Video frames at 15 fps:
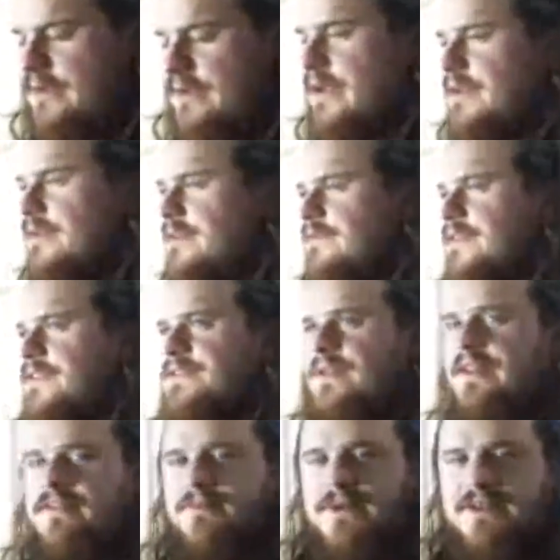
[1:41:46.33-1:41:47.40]
And you can
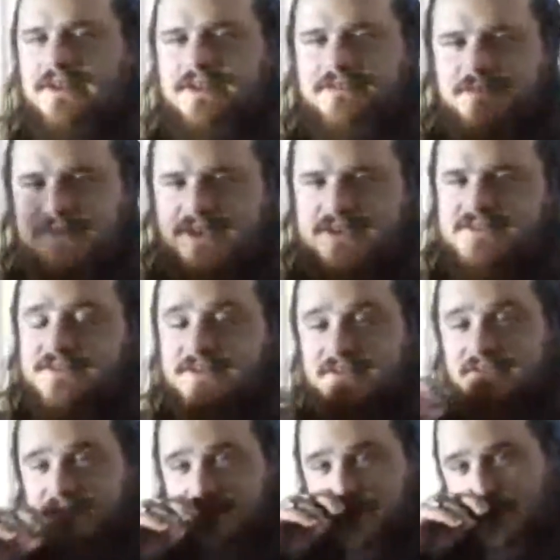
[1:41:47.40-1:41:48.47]
visualize many different masters. You
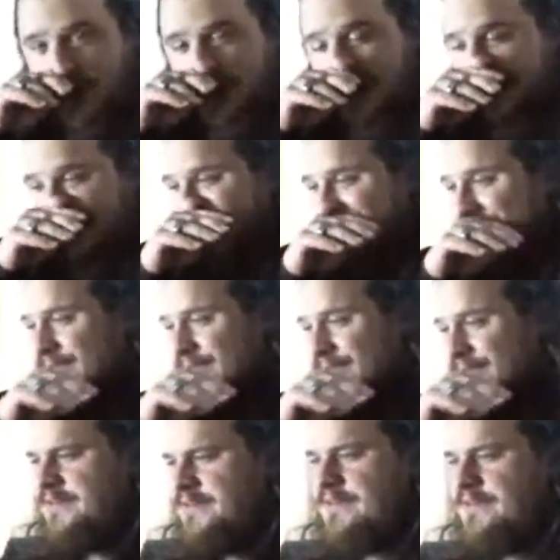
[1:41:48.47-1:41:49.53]
can visualize anyone
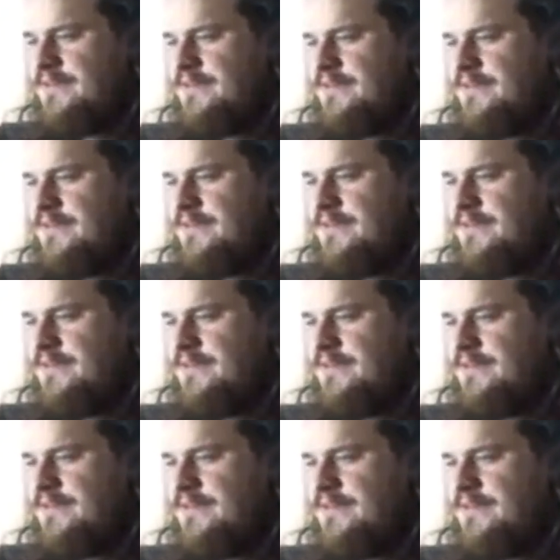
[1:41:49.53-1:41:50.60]
who's affected you on your
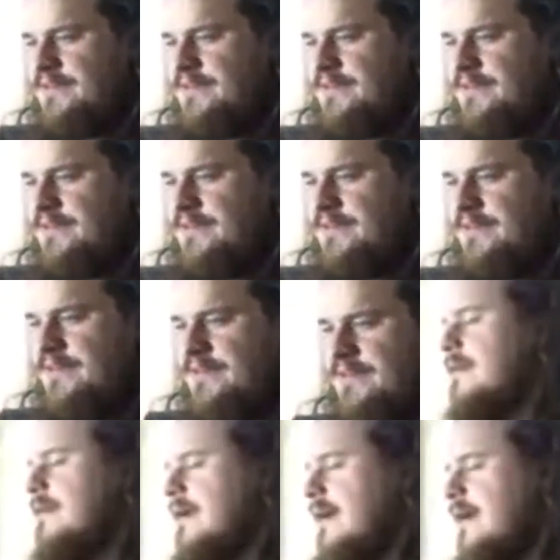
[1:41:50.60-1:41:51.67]
spiritual path.
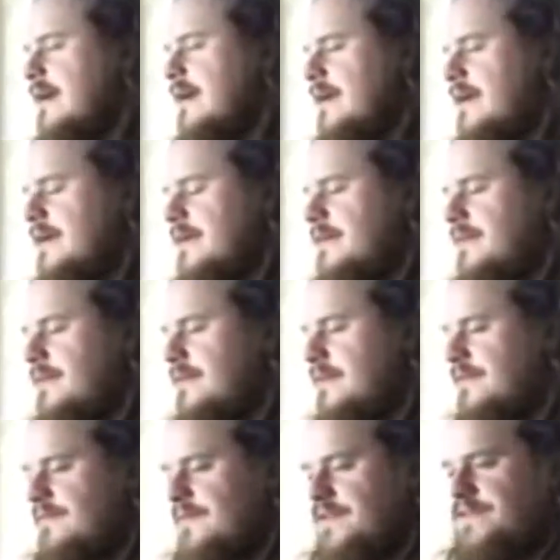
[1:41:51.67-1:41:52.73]
You
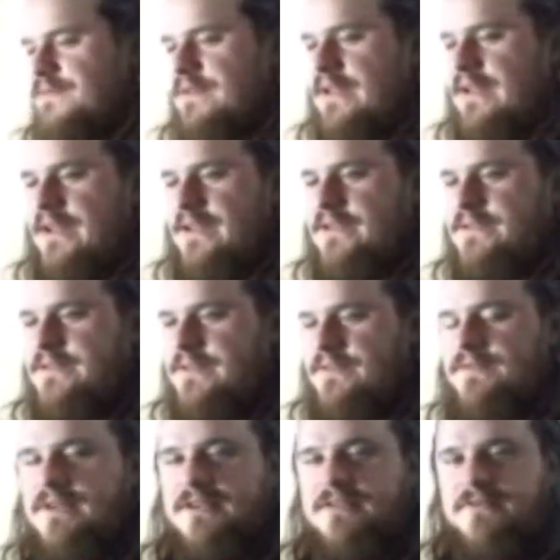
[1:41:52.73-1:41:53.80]
can visualize,
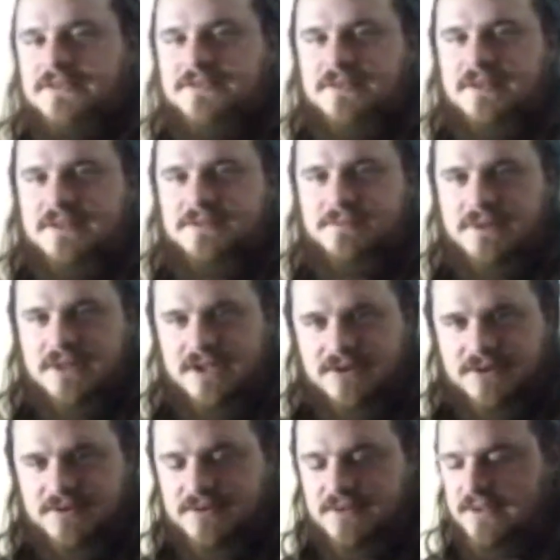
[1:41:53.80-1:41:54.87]
try to visualize
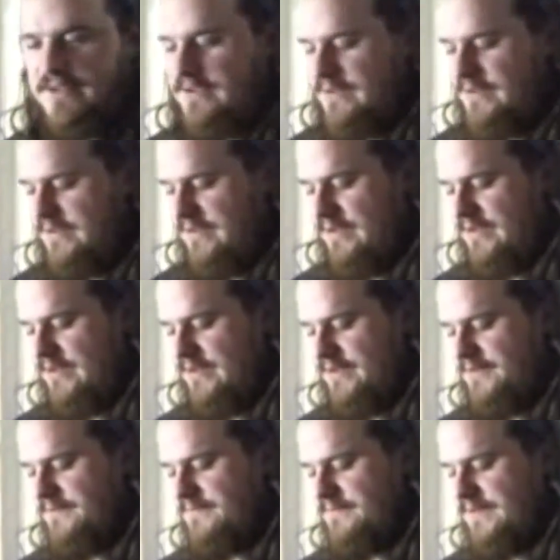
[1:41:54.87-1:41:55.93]
Plato
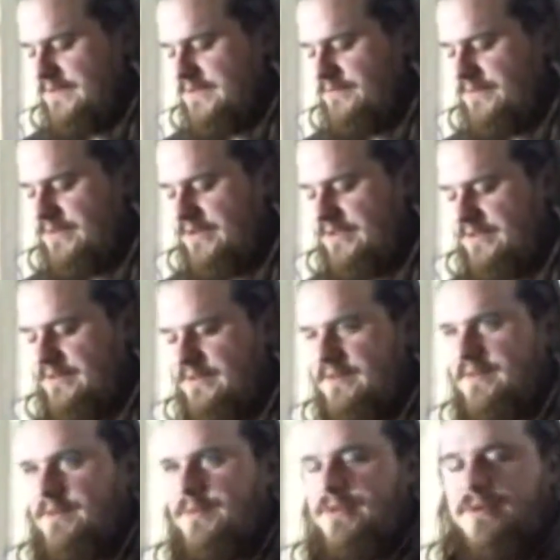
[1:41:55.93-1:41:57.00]
and some of the
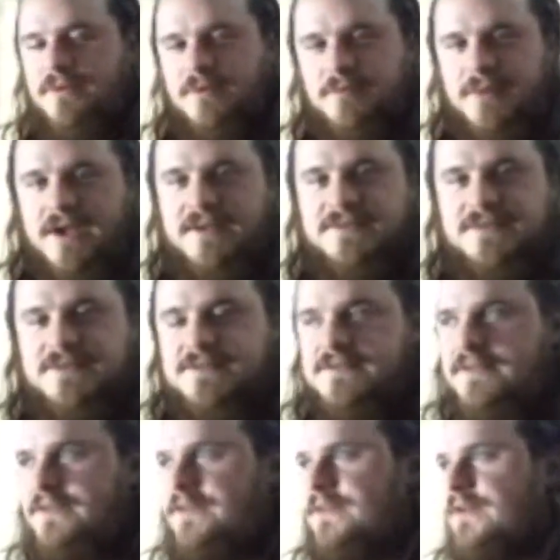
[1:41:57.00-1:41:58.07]
old masters.
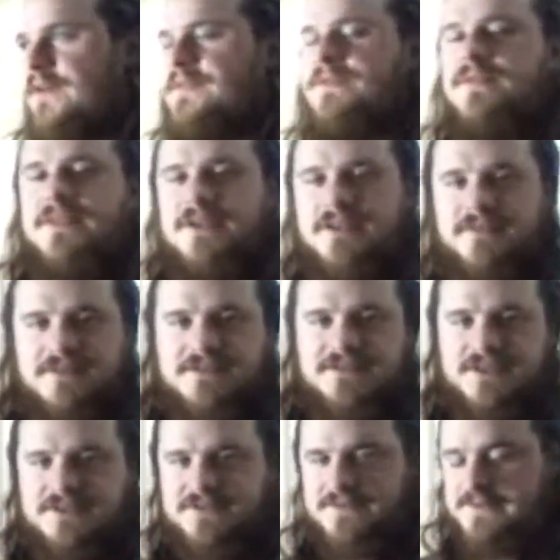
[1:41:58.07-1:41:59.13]
You can also think of your
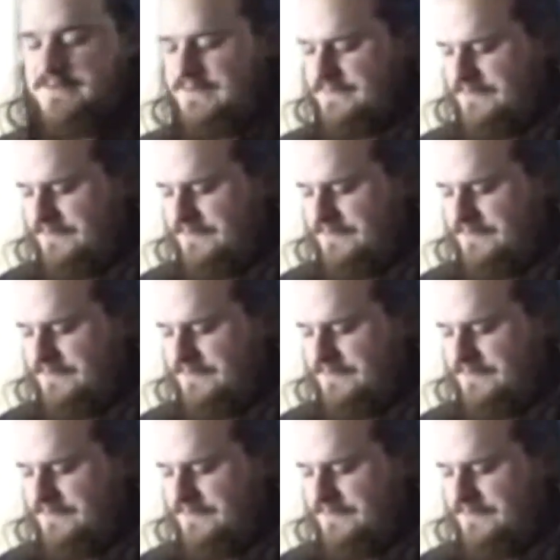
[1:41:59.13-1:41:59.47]
teachers.